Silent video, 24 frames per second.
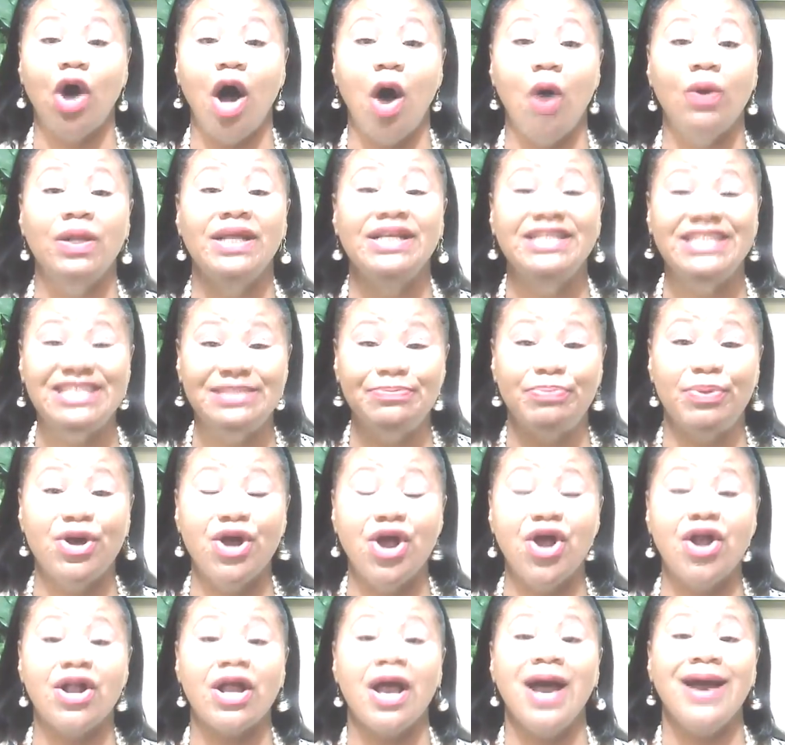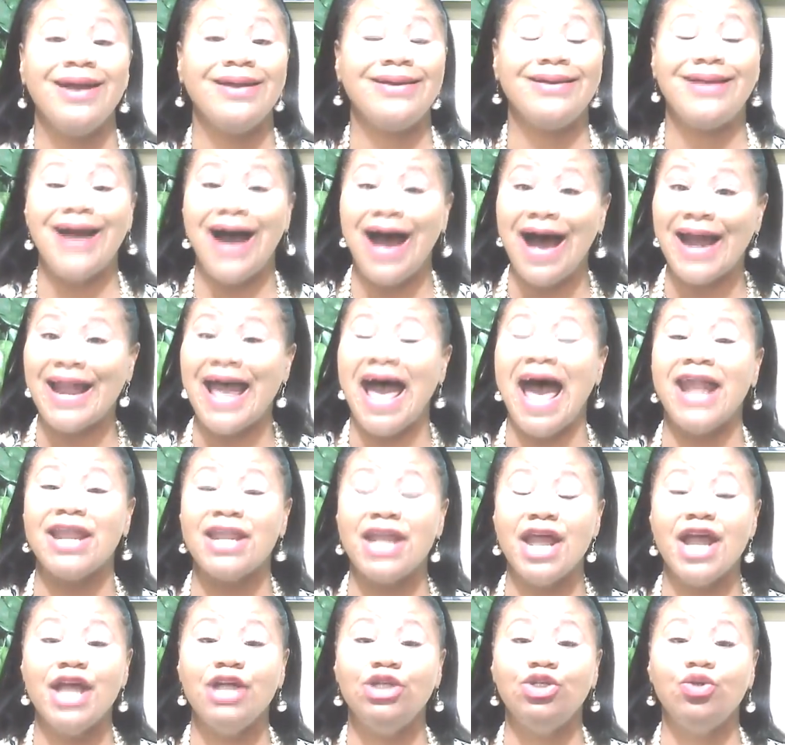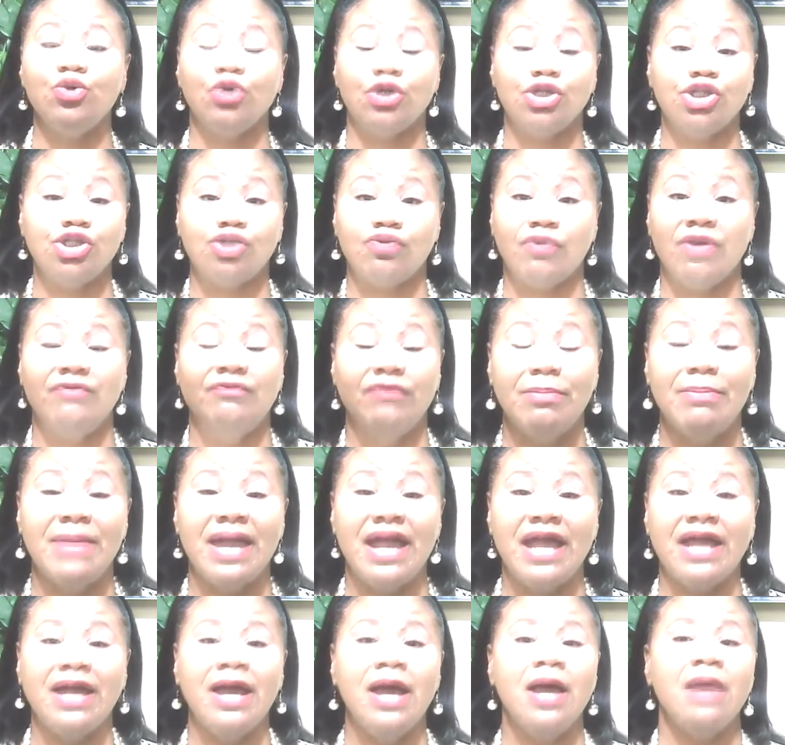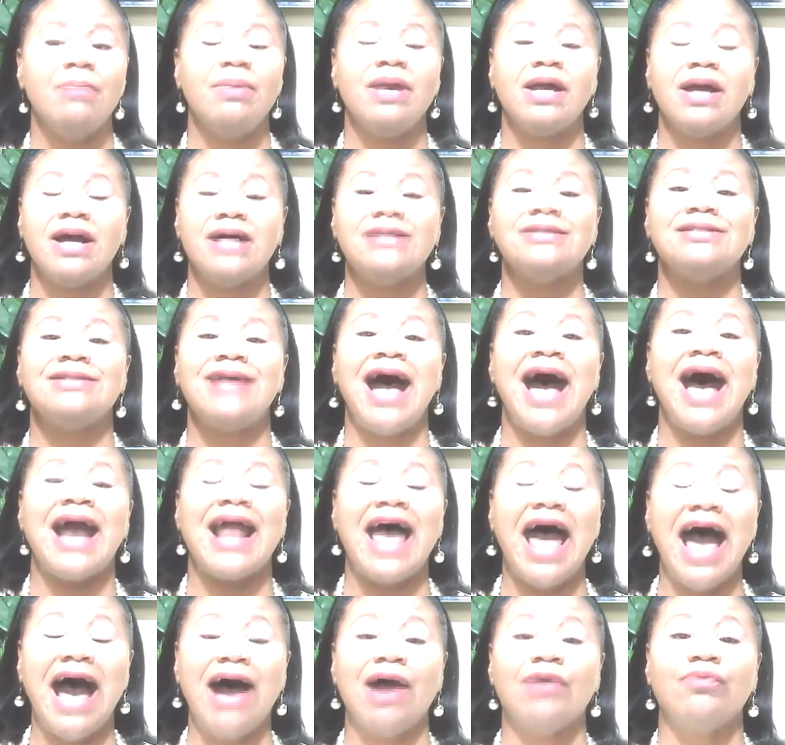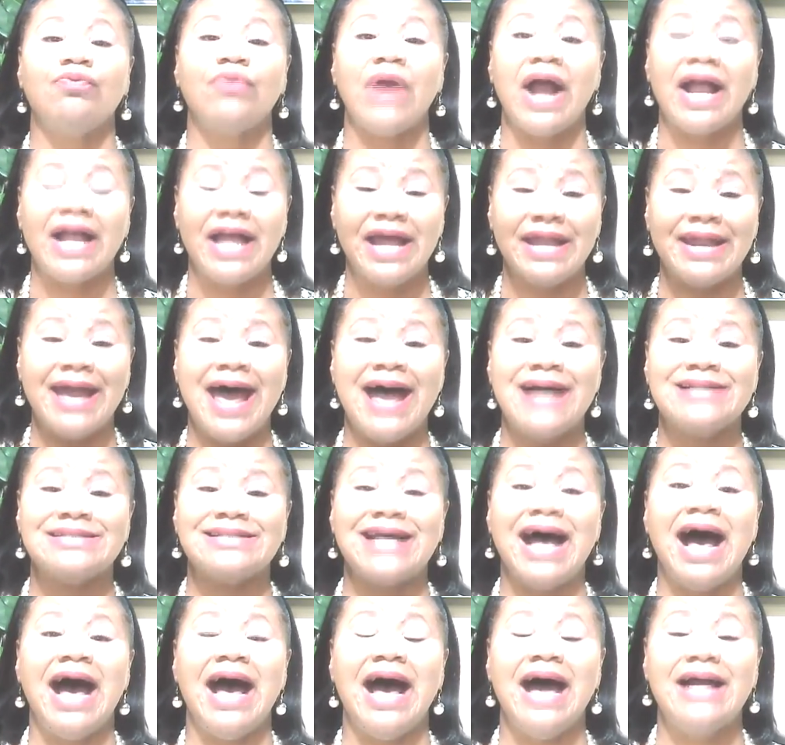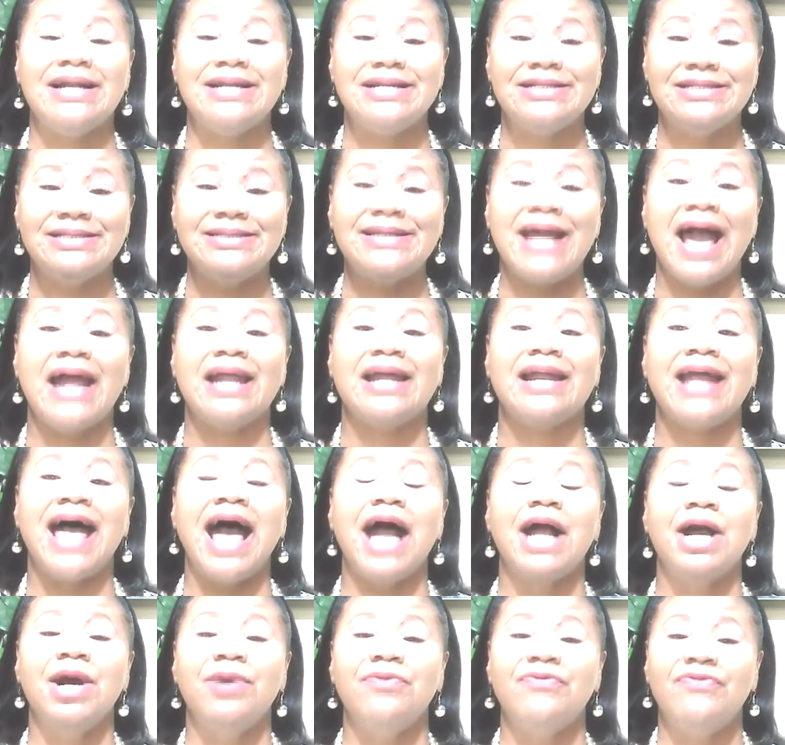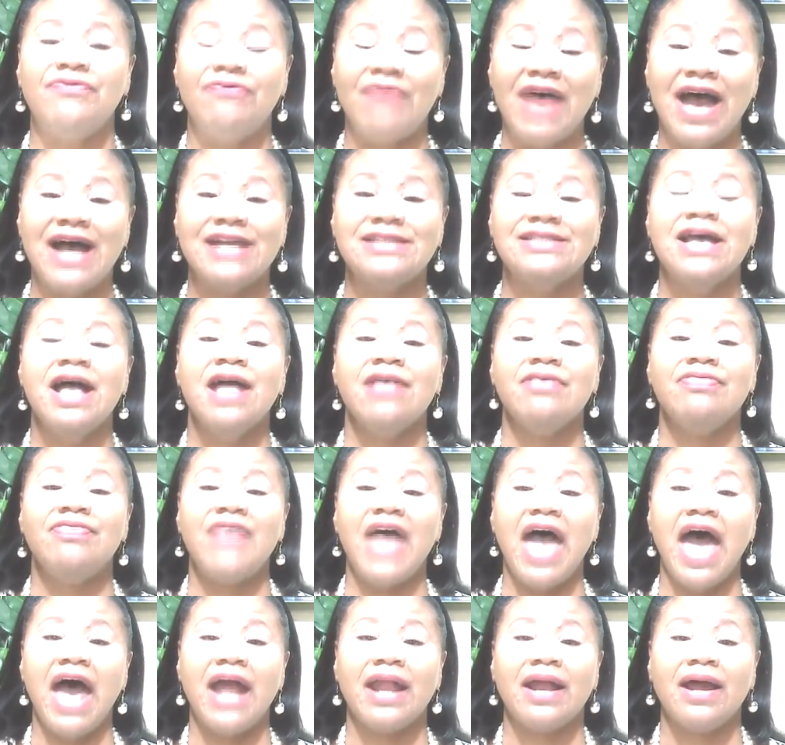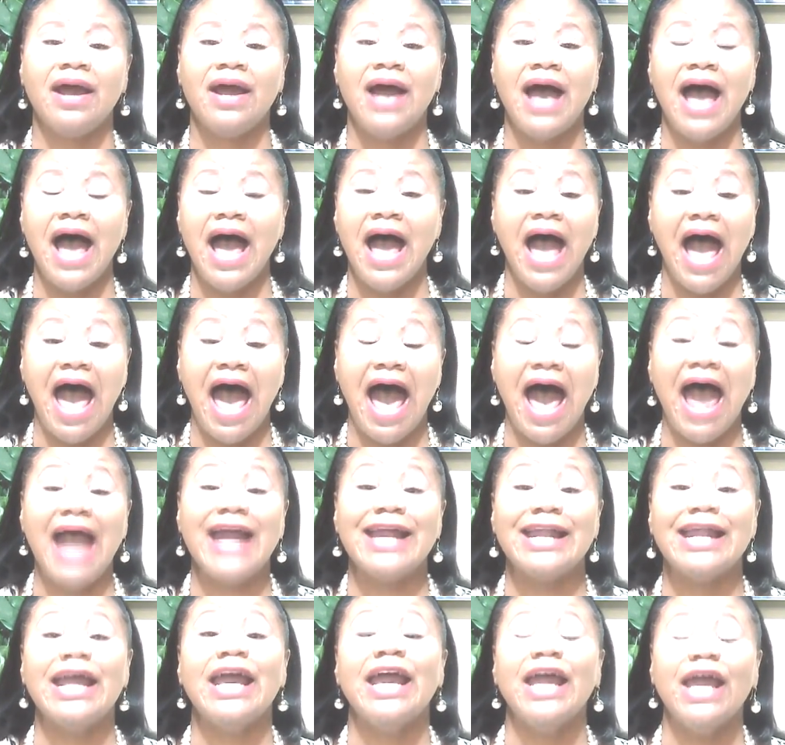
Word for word: your Holy Spirit. God, I need you to strengthen me because God, I I recognize, I understand, and I confess that I